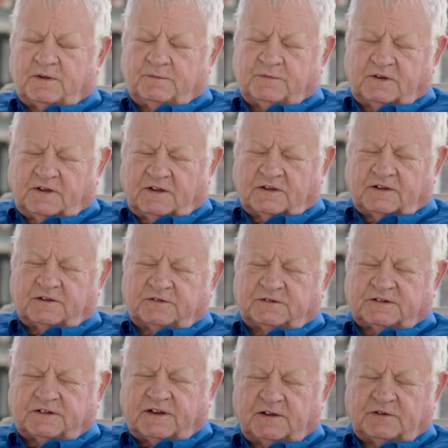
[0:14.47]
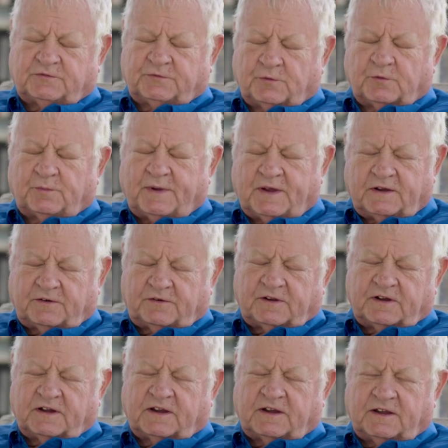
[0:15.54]
I'm the luckiest stage 4
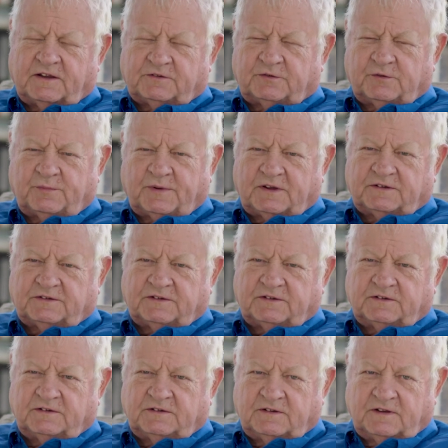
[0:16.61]
pancreatic cancer patient